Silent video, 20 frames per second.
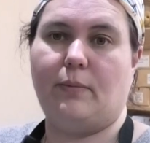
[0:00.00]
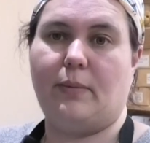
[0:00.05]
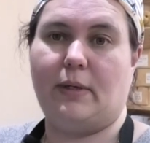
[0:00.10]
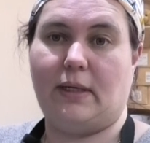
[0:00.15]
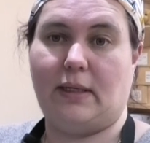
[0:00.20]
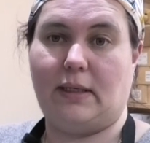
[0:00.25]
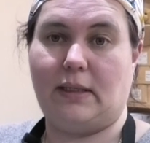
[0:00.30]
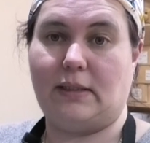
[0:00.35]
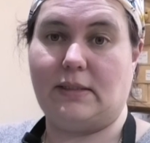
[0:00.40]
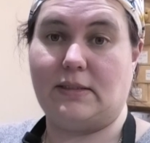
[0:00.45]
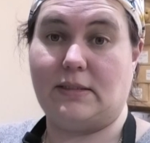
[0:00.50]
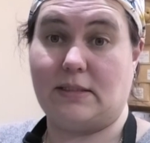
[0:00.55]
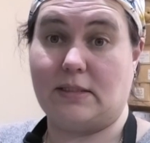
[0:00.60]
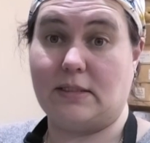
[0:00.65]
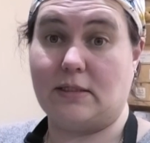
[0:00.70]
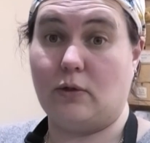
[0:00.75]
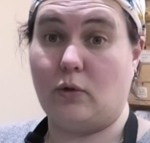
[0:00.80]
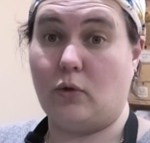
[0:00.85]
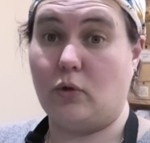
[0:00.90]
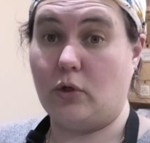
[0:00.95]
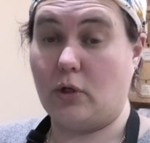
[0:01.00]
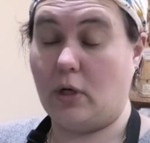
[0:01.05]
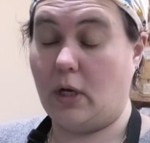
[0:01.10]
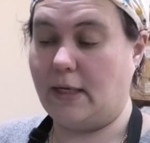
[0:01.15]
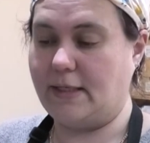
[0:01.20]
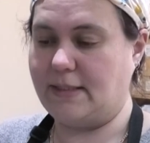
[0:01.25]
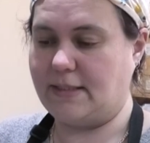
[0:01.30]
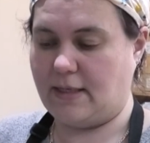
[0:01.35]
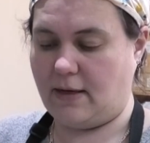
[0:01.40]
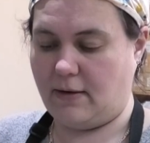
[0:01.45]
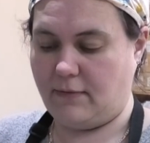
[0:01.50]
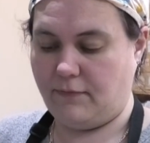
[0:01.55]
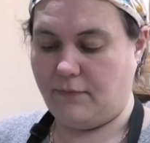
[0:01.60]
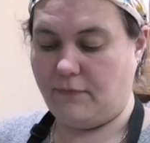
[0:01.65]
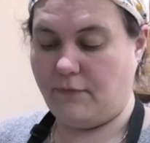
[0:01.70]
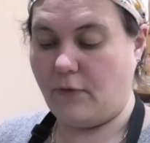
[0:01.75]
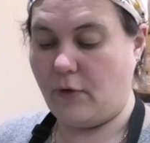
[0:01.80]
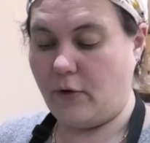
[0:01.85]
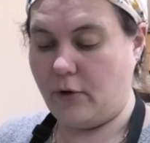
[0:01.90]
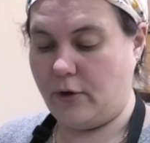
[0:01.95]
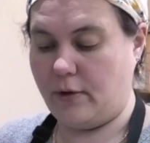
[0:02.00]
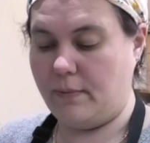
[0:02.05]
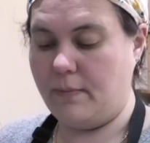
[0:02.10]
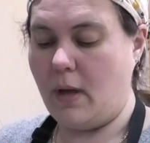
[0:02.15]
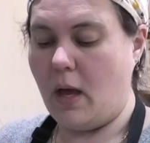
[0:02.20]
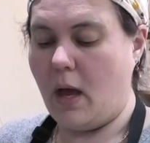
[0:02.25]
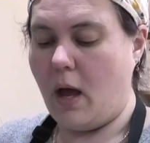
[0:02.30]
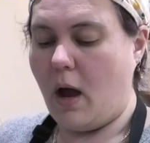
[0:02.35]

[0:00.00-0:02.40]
but it is still nice and firm.